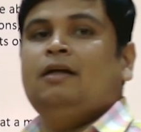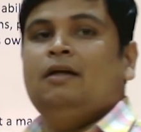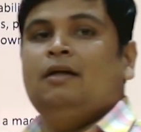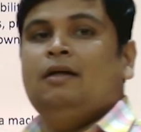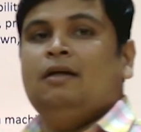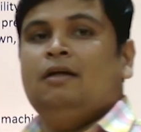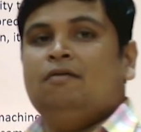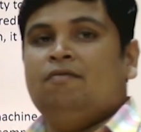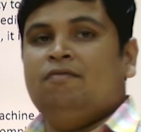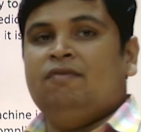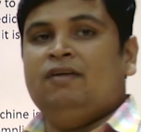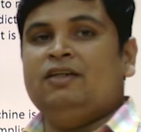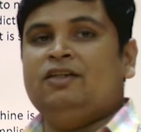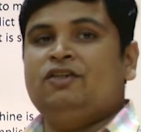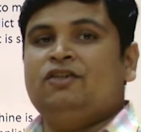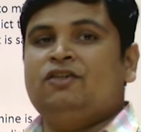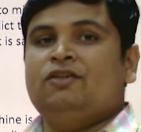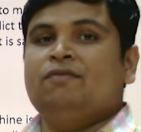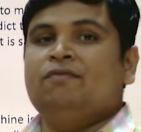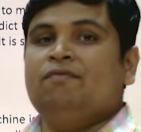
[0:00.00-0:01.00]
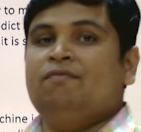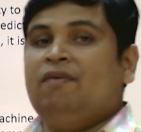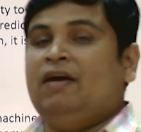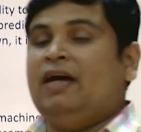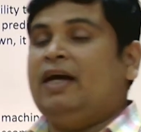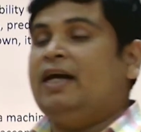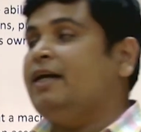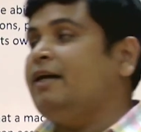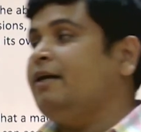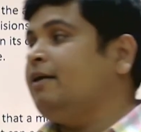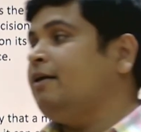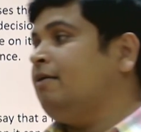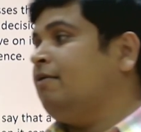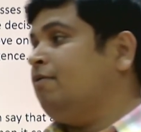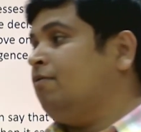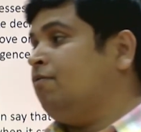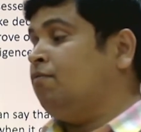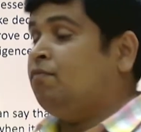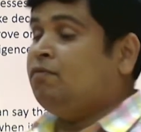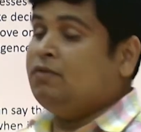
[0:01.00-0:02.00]
This
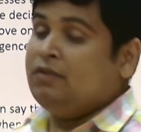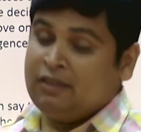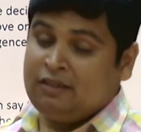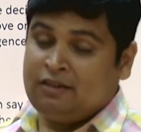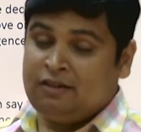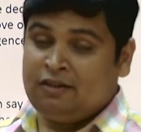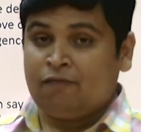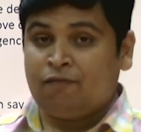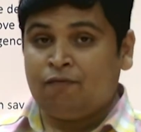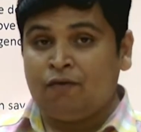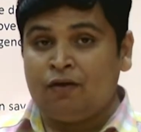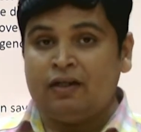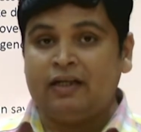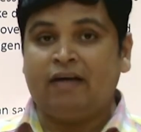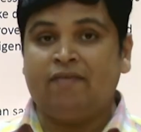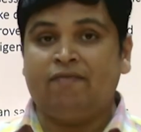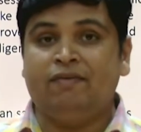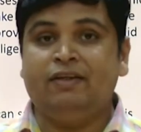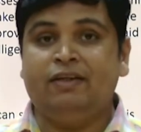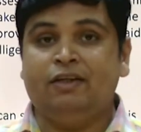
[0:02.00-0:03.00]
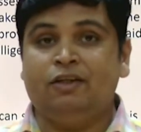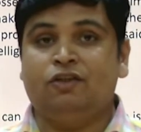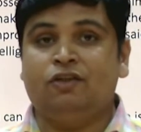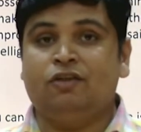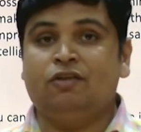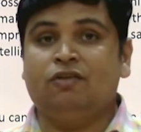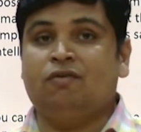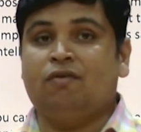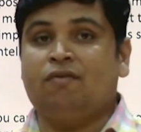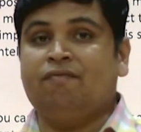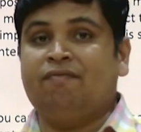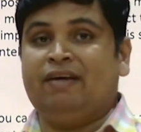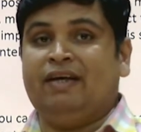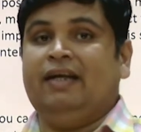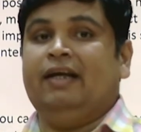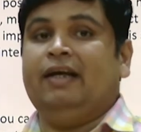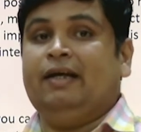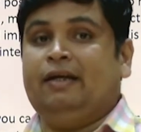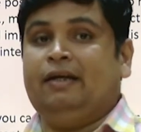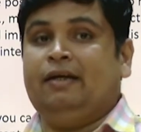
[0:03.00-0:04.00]
is a full definitions of
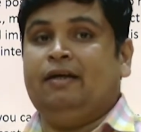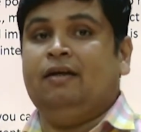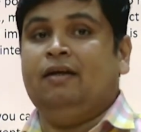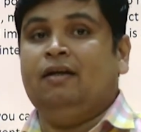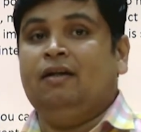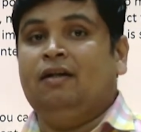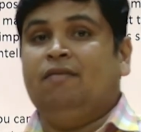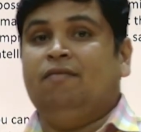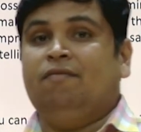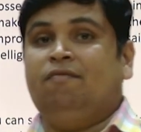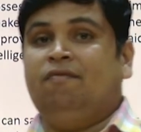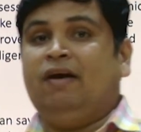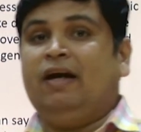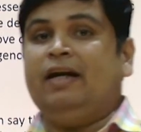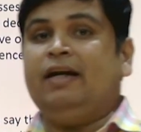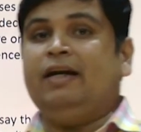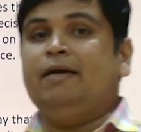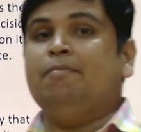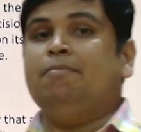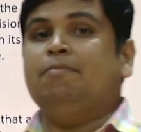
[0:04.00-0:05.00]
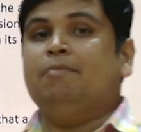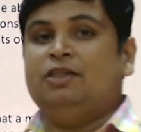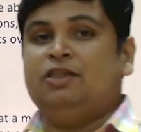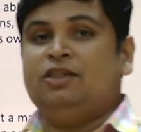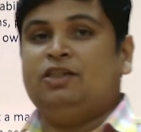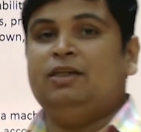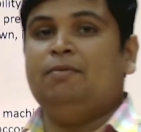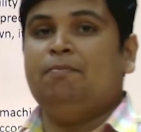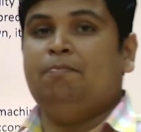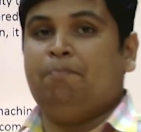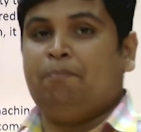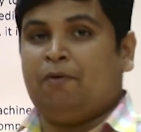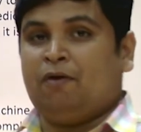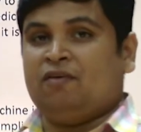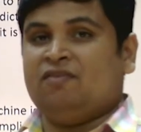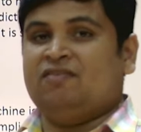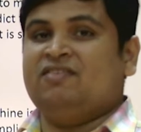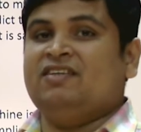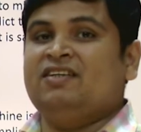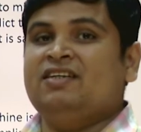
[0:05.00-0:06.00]
AI. When a machine
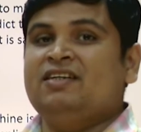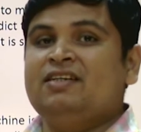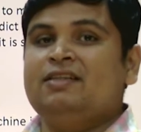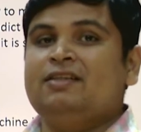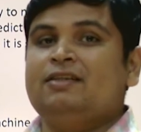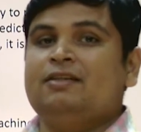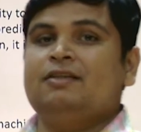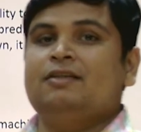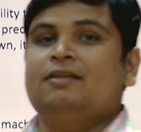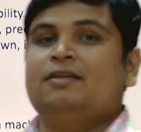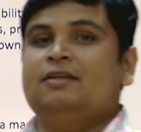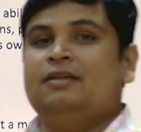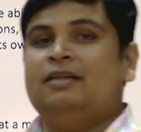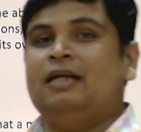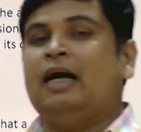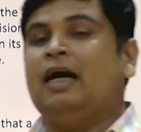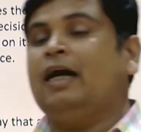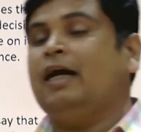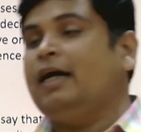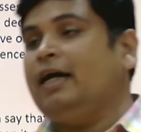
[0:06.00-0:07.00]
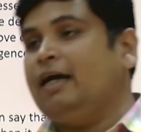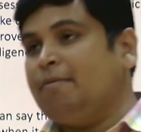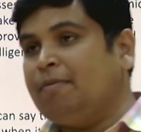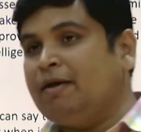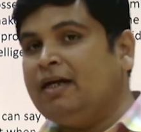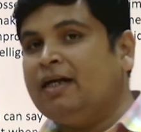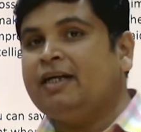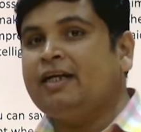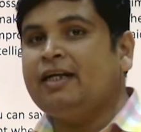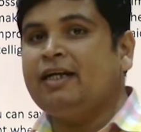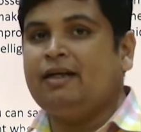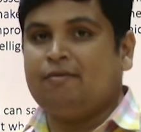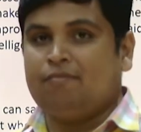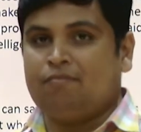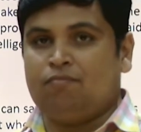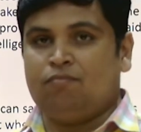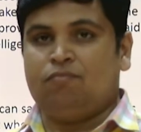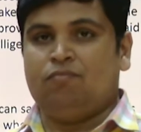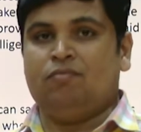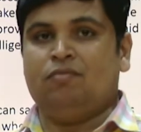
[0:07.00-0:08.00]
processes the ability
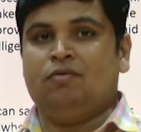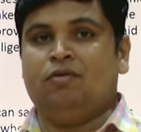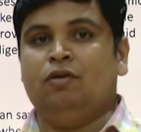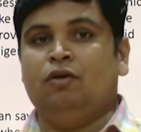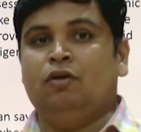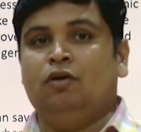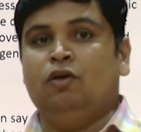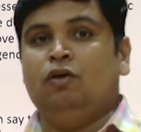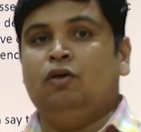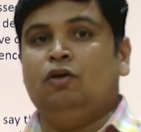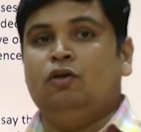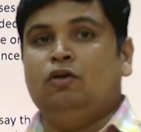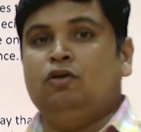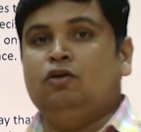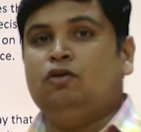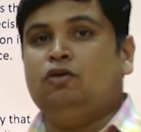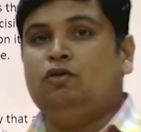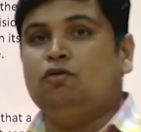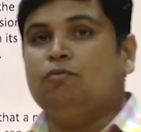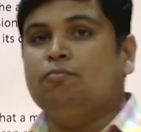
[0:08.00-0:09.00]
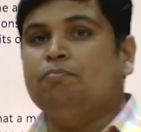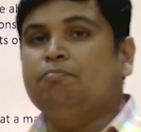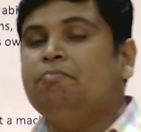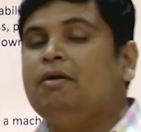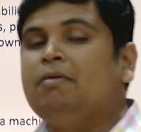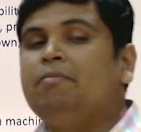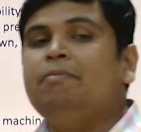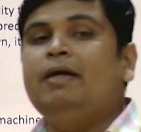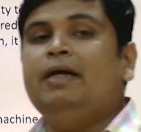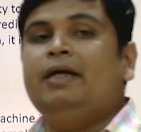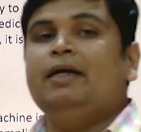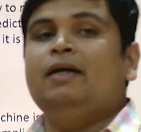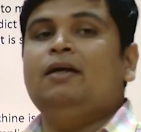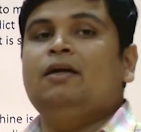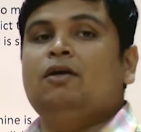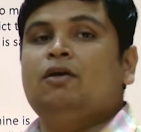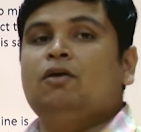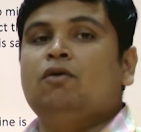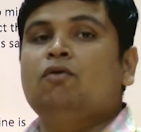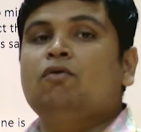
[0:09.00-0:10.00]
to
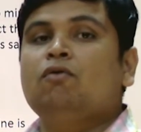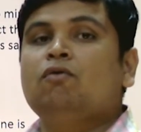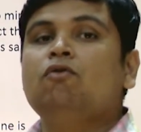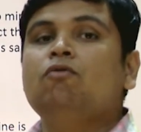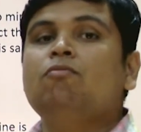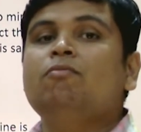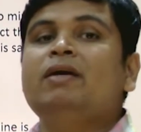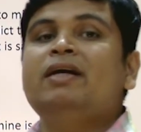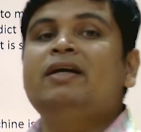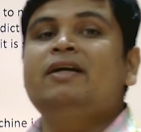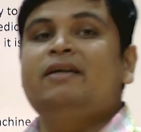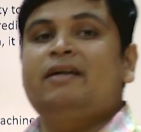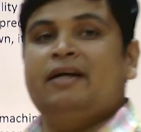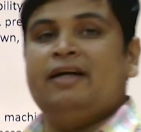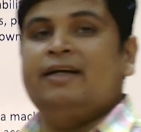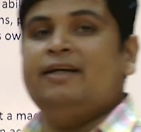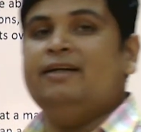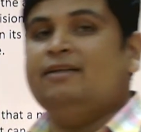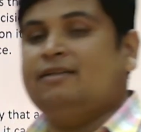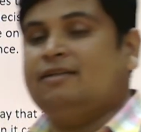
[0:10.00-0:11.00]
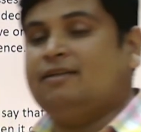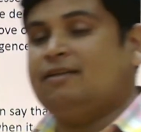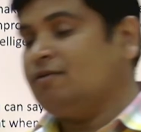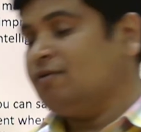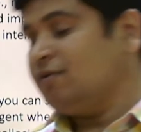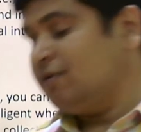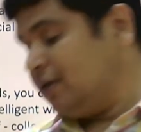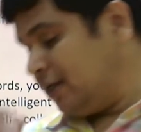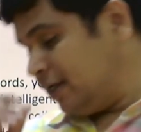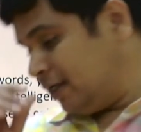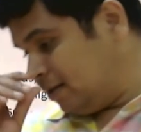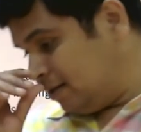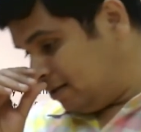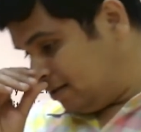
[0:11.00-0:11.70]
mimic human traits, okay,